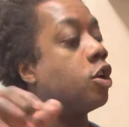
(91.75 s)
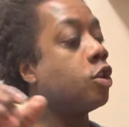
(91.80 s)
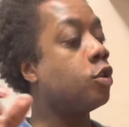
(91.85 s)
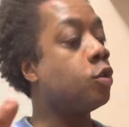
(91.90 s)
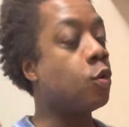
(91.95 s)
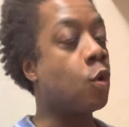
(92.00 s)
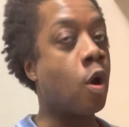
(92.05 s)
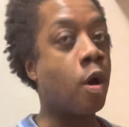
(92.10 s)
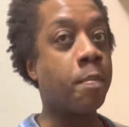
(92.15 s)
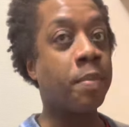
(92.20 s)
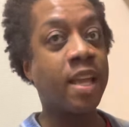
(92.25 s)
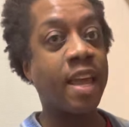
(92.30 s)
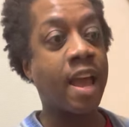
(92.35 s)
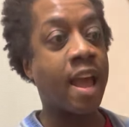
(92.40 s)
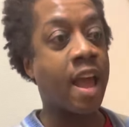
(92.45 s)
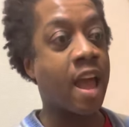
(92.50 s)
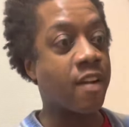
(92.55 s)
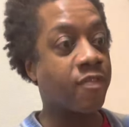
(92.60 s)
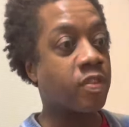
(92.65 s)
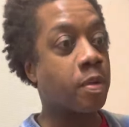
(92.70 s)
Normally
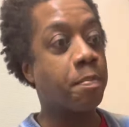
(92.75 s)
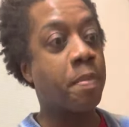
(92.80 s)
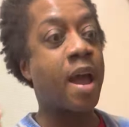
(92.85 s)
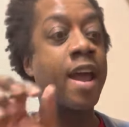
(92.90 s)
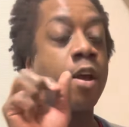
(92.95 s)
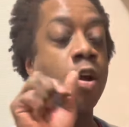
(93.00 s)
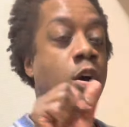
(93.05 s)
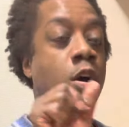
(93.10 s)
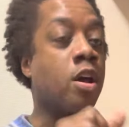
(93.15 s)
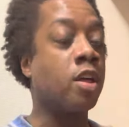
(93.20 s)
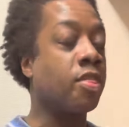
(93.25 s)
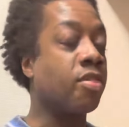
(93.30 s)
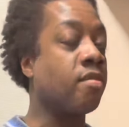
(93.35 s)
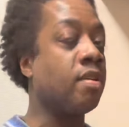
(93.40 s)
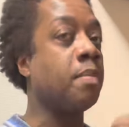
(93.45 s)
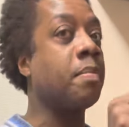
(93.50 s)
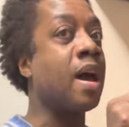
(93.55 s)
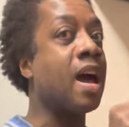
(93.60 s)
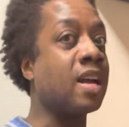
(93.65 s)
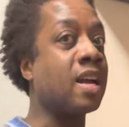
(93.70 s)
I have to buy all
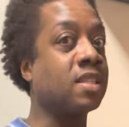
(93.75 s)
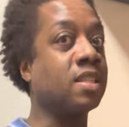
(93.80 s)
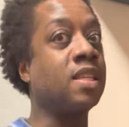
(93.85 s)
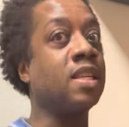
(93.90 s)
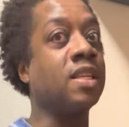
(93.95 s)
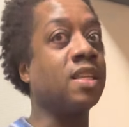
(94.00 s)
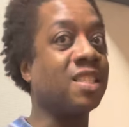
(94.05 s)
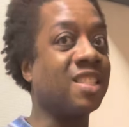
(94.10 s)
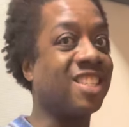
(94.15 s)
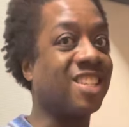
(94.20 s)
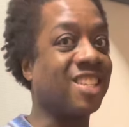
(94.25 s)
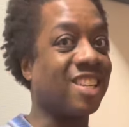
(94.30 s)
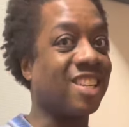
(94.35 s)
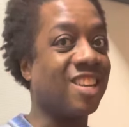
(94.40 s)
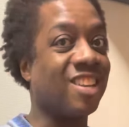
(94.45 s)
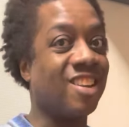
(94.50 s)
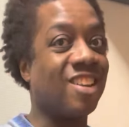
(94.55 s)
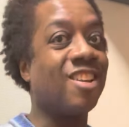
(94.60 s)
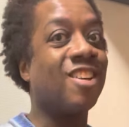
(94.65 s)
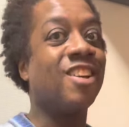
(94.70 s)
three boxes
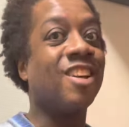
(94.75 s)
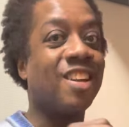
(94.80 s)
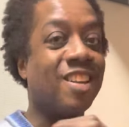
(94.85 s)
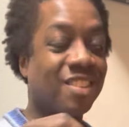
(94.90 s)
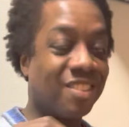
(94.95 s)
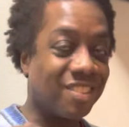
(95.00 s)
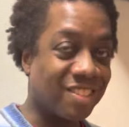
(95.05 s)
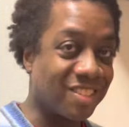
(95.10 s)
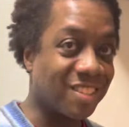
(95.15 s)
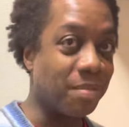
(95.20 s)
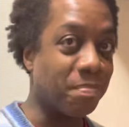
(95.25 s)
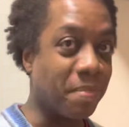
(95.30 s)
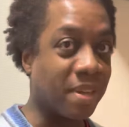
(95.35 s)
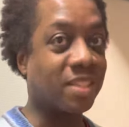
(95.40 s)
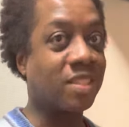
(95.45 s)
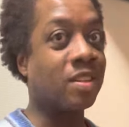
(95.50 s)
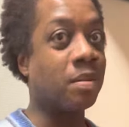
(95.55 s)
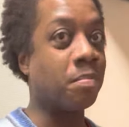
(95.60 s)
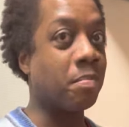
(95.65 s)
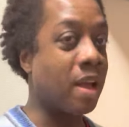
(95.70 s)
to
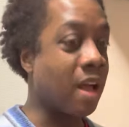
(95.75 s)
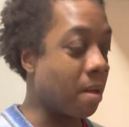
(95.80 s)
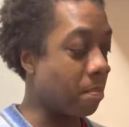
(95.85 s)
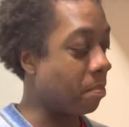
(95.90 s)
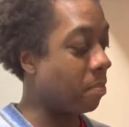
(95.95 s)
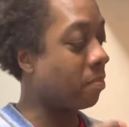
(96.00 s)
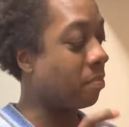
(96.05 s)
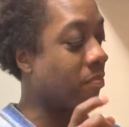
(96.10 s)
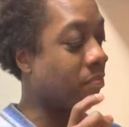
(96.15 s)
mix them up.